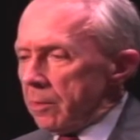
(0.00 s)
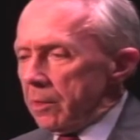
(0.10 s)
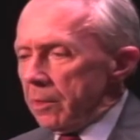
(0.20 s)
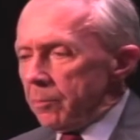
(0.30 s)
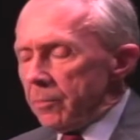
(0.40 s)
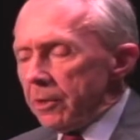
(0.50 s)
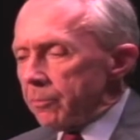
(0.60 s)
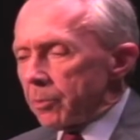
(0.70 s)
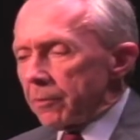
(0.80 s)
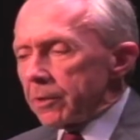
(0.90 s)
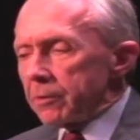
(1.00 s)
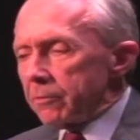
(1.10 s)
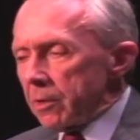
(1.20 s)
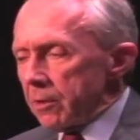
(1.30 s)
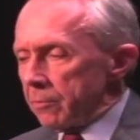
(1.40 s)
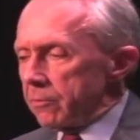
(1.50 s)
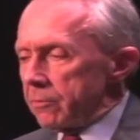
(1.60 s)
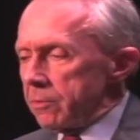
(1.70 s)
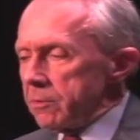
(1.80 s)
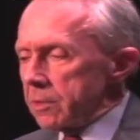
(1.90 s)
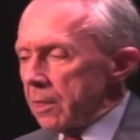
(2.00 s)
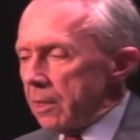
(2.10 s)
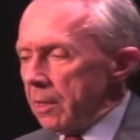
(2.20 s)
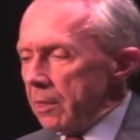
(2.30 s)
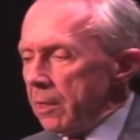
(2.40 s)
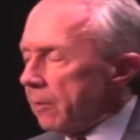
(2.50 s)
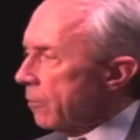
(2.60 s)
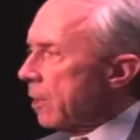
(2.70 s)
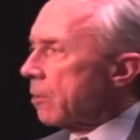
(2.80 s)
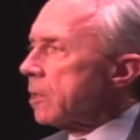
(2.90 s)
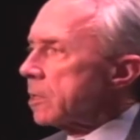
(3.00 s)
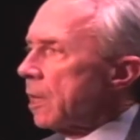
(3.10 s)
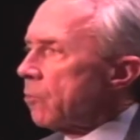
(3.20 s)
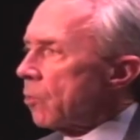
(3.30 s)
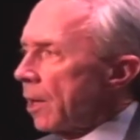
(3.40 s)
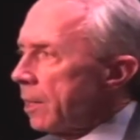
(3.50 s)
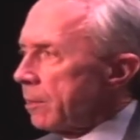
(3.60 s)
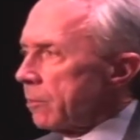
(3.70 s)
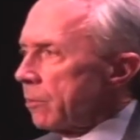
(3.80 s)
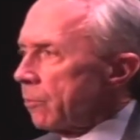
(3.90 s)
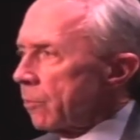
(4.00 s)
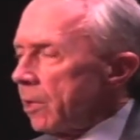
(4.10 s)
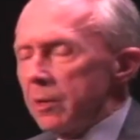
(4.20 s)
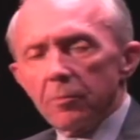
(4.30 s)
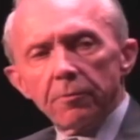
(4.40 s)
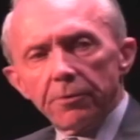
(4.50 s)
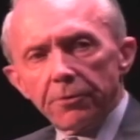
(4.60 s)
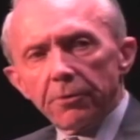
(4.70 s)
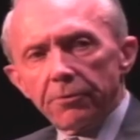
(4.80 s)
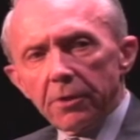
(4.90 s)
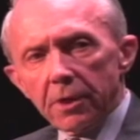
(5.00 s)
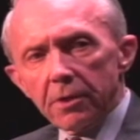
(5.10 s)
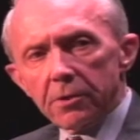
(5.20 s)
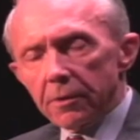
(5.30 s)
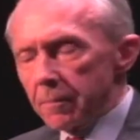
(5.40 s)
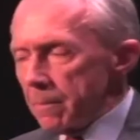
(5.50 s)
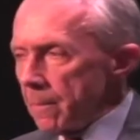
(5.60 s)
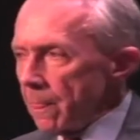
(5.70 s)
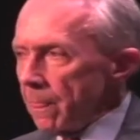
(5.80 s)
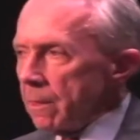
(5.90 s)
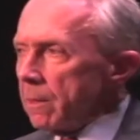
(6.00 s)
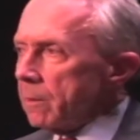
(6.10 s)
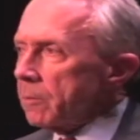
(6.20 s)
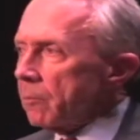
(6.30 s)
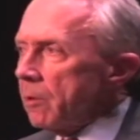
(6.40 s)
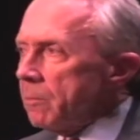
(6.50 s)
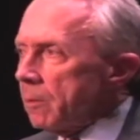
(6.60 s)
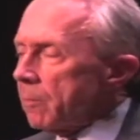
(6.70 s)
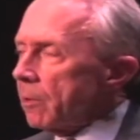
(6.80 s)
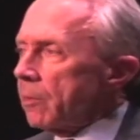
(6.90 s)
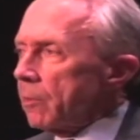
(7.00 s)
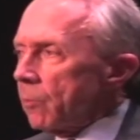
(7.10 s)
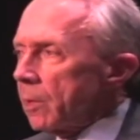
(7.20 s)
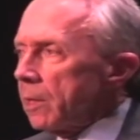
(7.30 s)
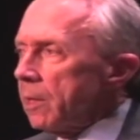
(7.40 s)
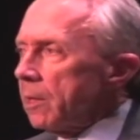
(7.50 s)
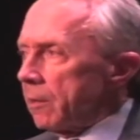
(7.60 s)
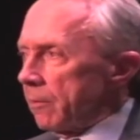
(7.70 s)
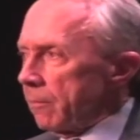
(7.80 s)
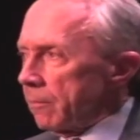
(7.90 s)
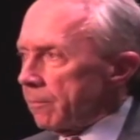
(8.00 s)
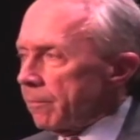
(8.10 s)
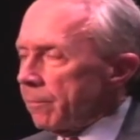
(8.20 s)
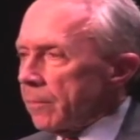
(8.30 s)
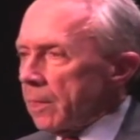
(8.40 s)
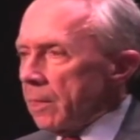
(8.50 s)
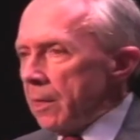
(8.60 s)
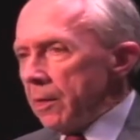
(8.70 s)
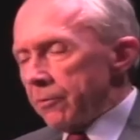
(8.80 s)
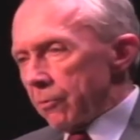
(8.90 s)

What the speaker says: It makes perfect sense to say, yes, there is a right to freedom of association. But remember that what it is, it's a